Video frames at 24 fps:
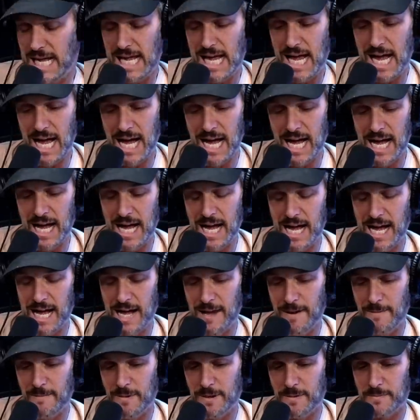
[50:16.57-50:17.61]

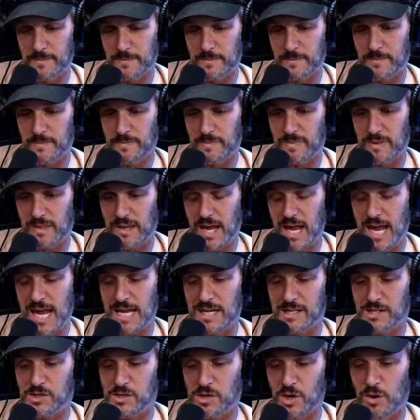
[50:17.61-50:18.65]
Right.
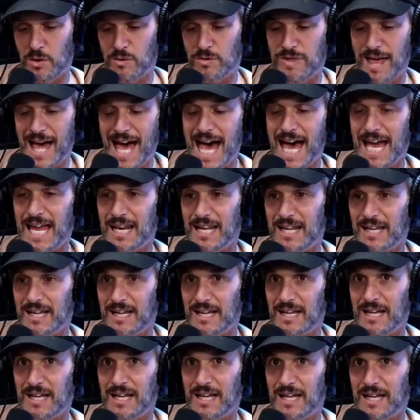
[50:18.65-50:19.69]
And so that
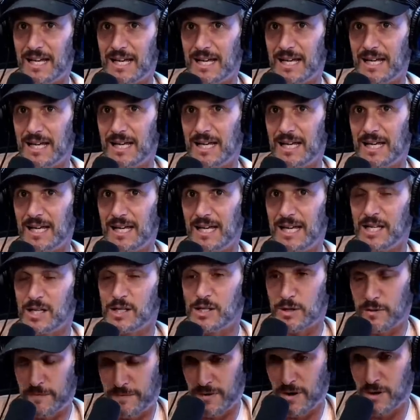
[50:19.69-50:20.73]
is
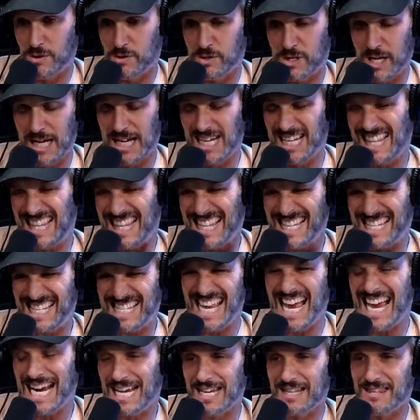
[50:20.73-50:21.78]
the first thing. The
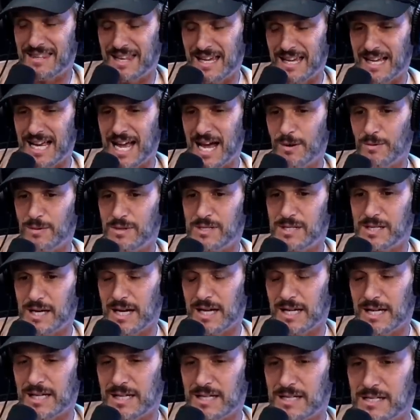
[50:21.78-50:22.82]
second thing I would
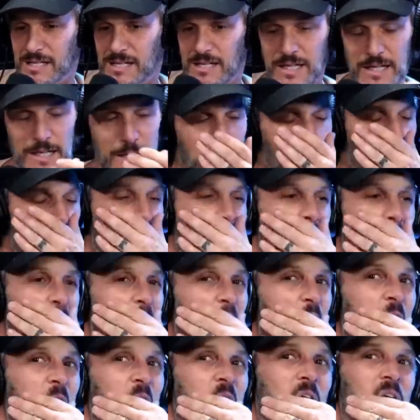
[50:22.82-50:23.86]
say is,
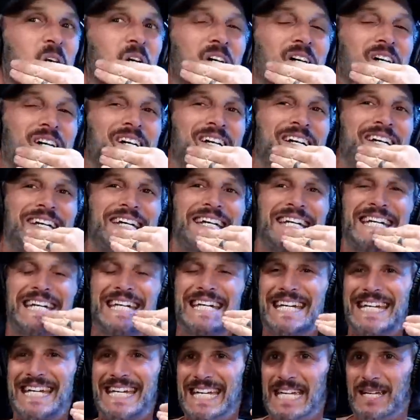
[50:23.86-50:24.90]

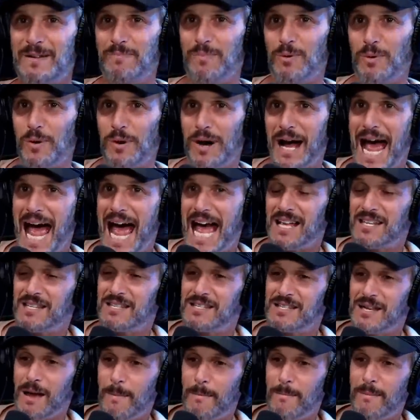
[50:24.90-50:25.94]
hey, boy, as
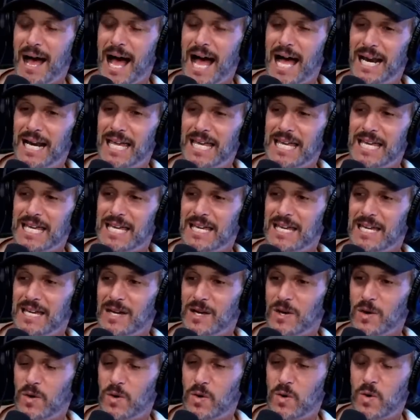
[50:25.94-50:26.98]
somebody
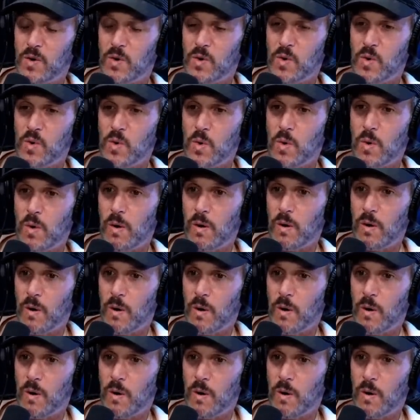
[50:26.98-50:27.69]
who,